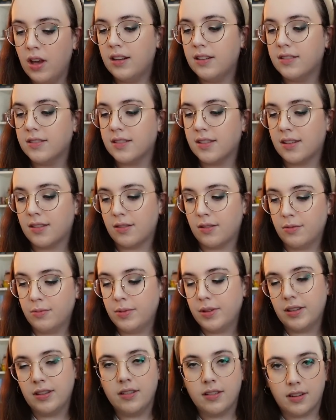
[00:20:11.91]
I was like, oh
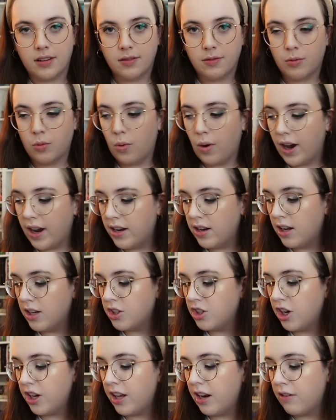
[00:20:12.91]
my god, why not
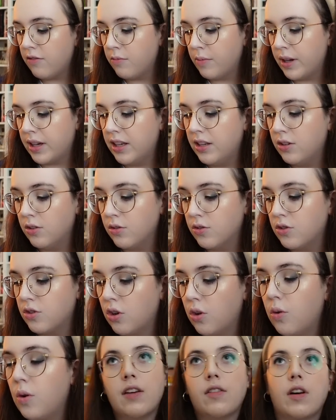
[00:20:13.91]
check it out from my Kindle?
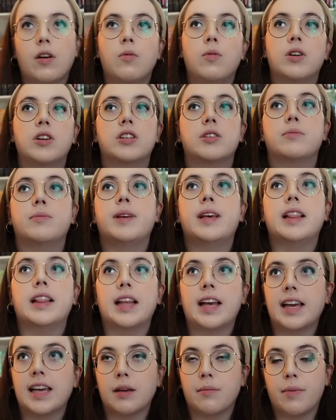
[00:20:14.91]
So if I want to be
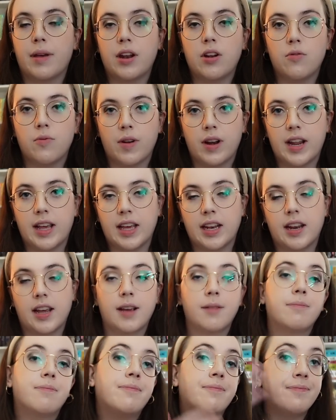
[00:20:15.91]
laying in bed and reading at
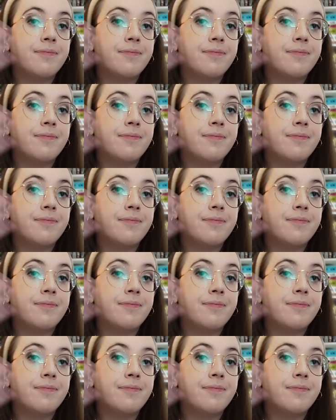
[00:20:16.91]
night,